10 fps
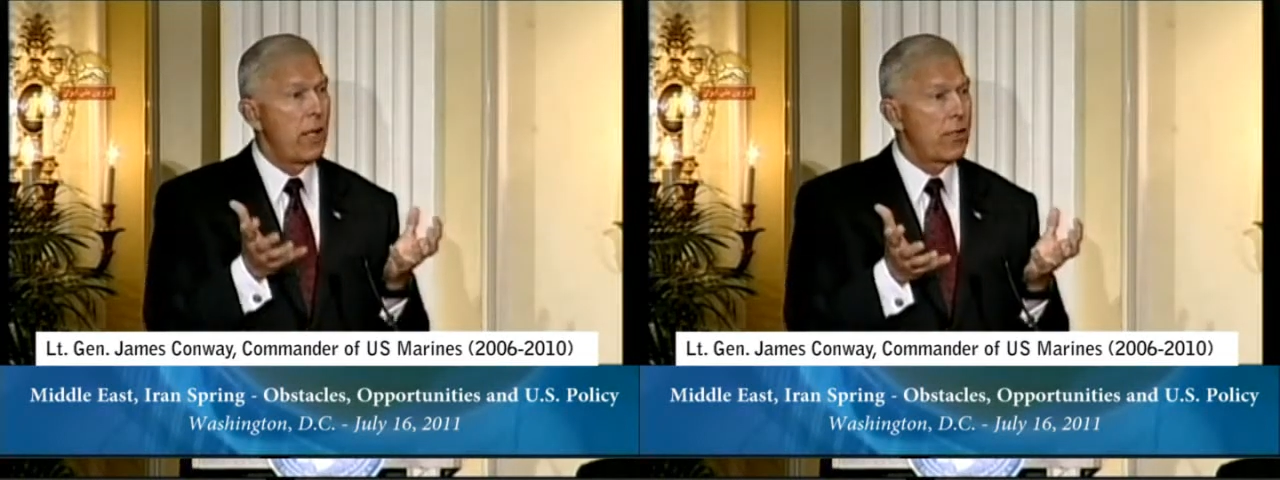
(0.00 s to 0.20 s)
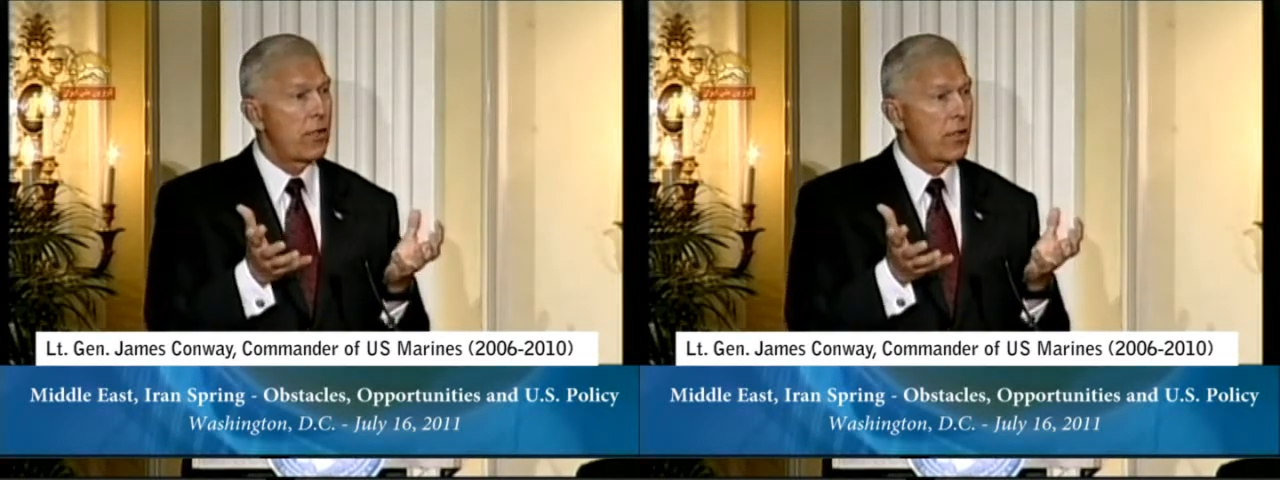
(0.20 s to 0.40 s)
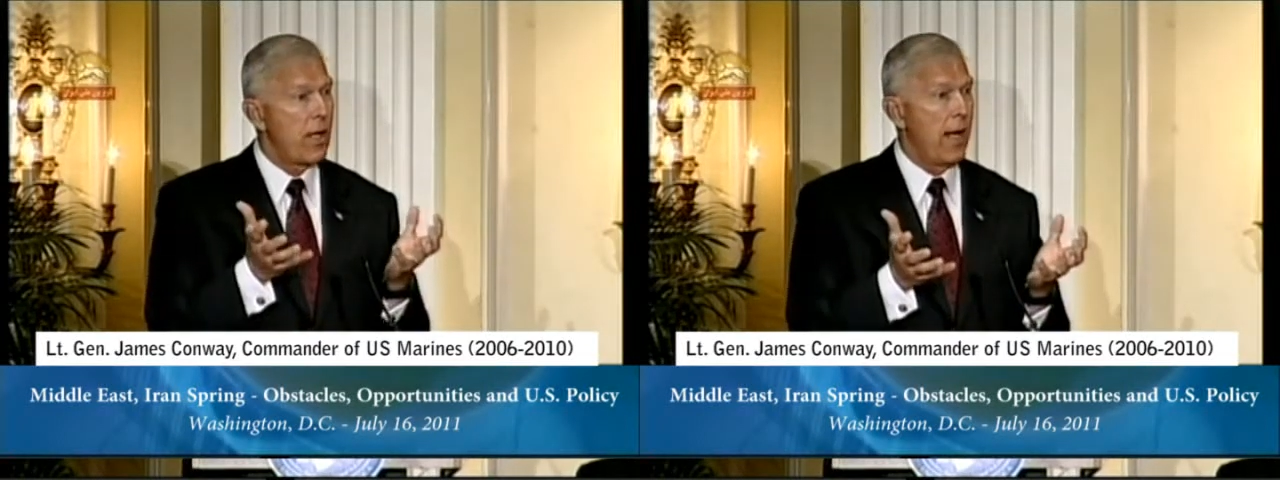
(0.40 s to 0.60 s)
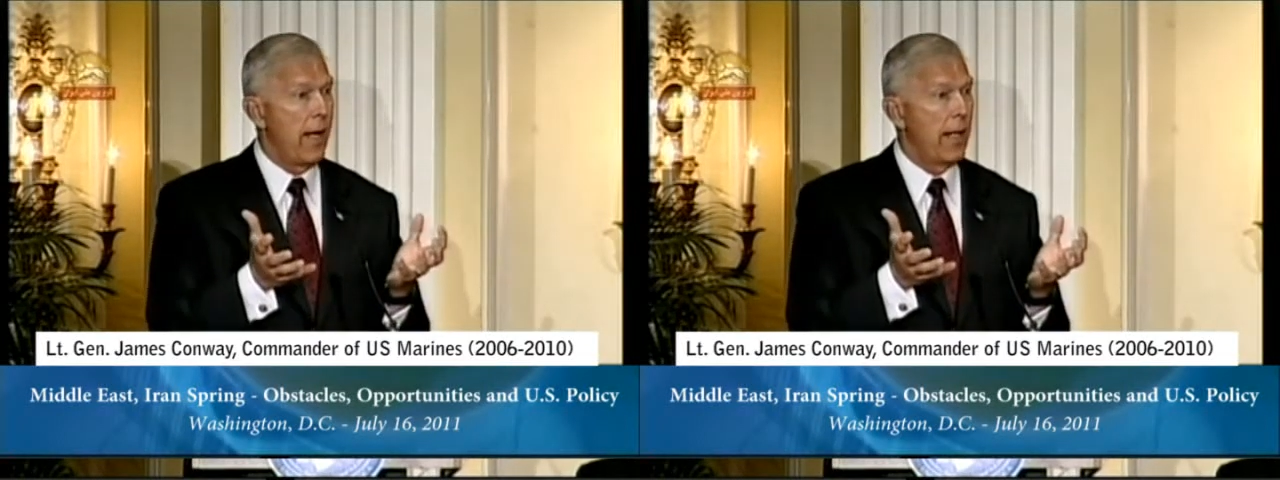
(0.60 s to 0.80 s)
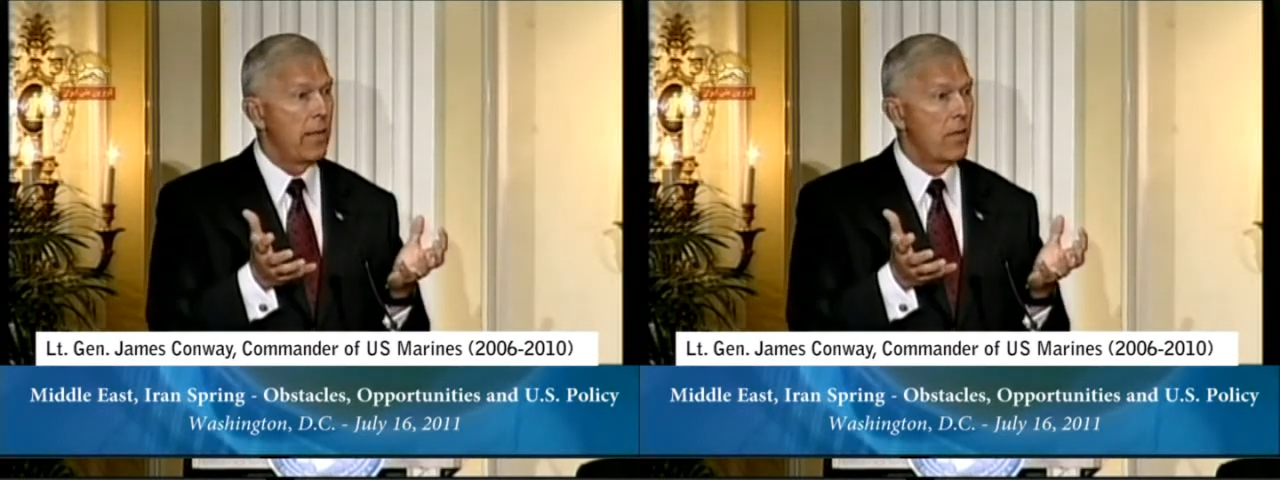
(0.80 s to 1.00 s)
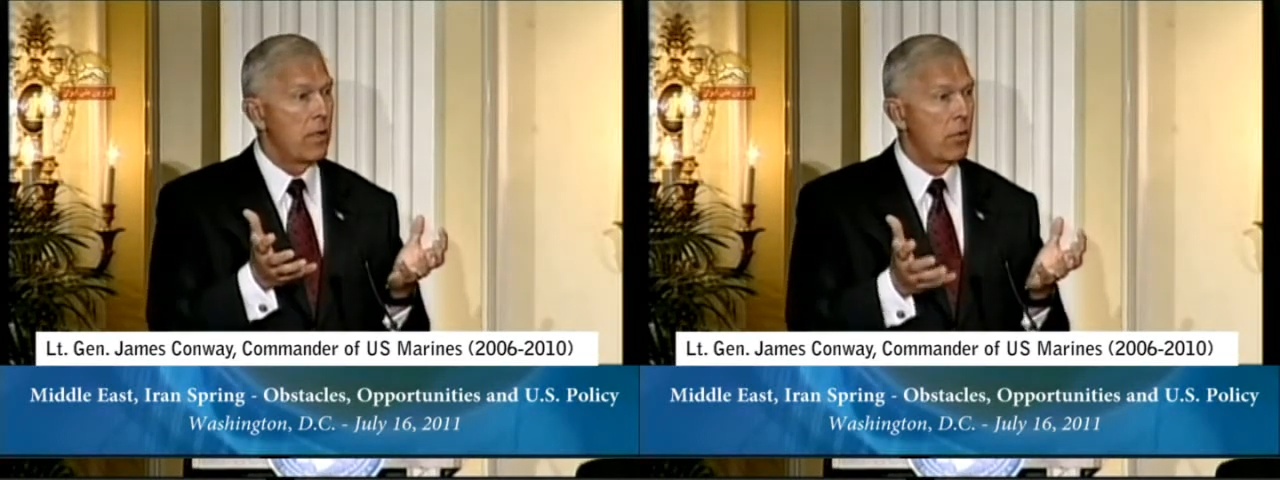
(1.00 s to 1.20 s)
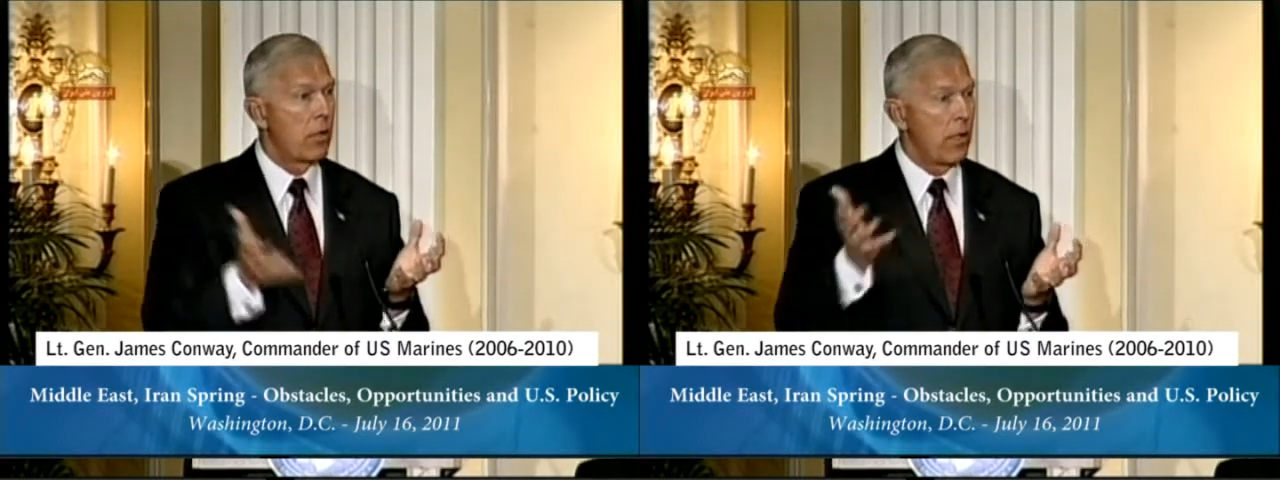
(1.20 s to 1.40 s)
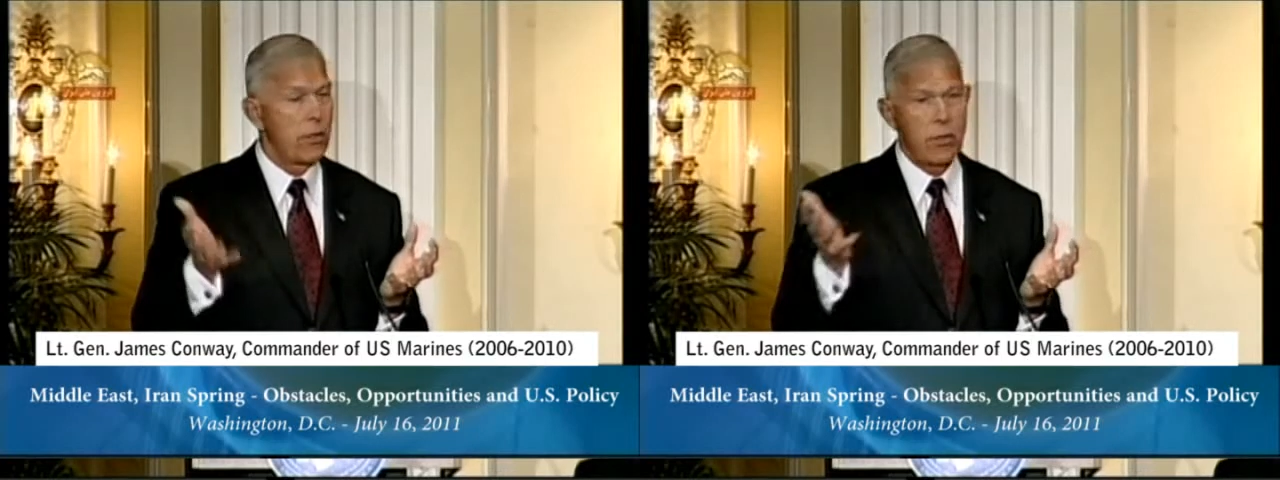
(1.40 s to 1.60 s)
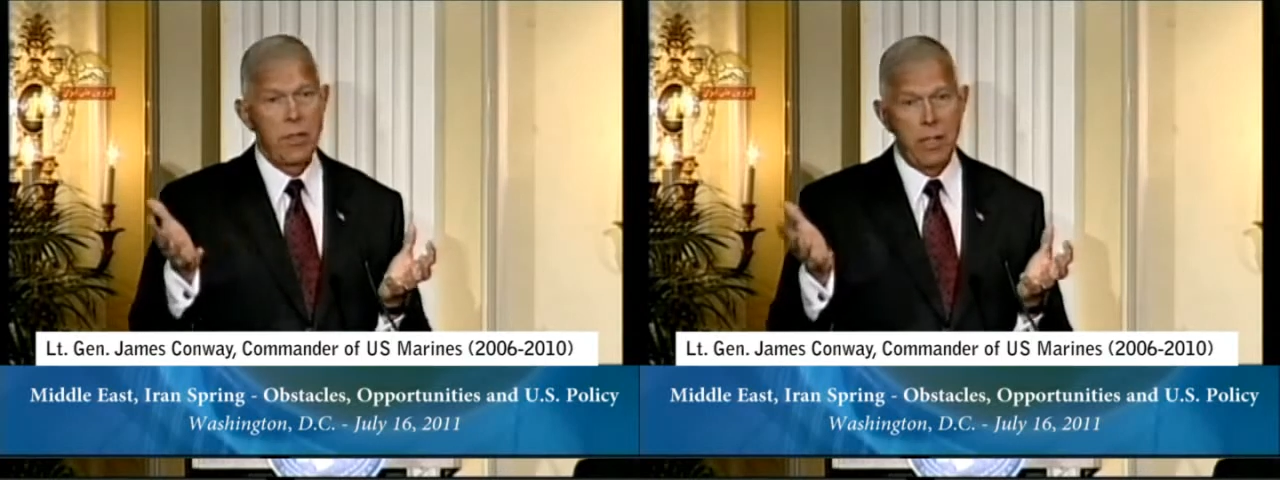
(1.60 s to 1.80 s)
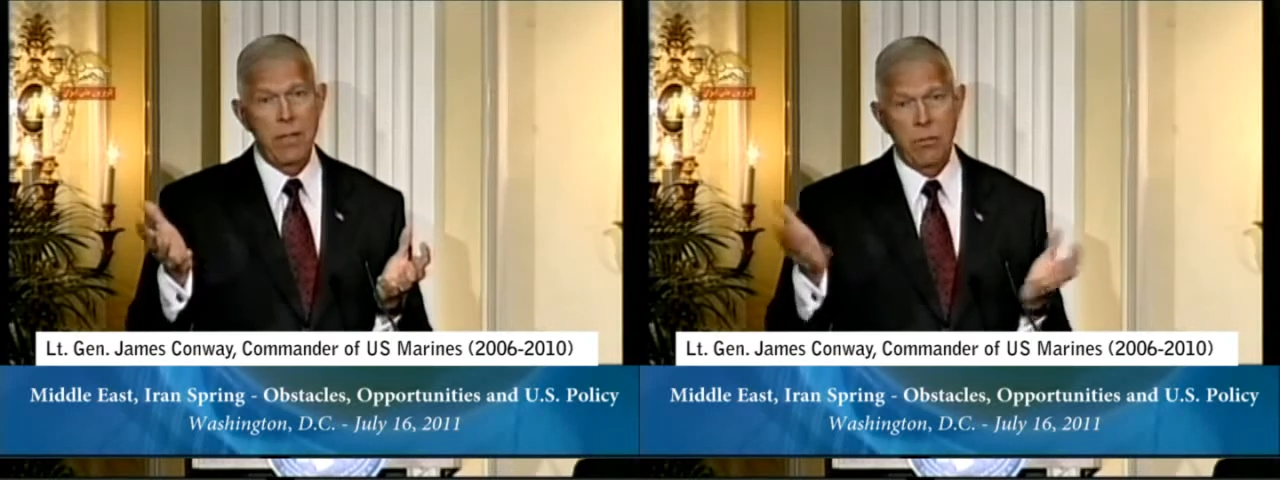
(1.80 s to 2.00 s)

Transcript: string, and that string is being jerked.